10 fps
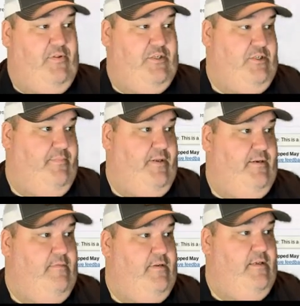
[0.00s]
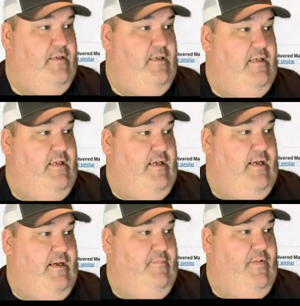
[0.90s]
plus shipping.
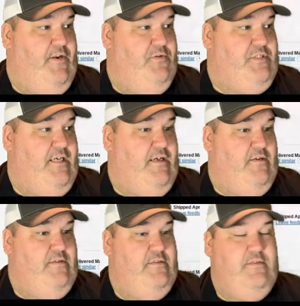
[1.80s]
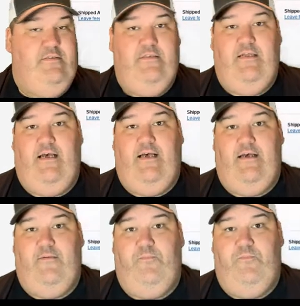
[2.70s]
Um, they do sell,
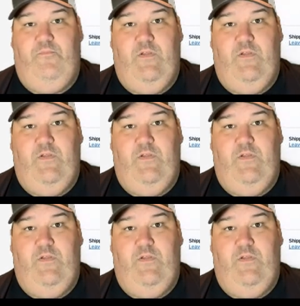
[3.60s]
um,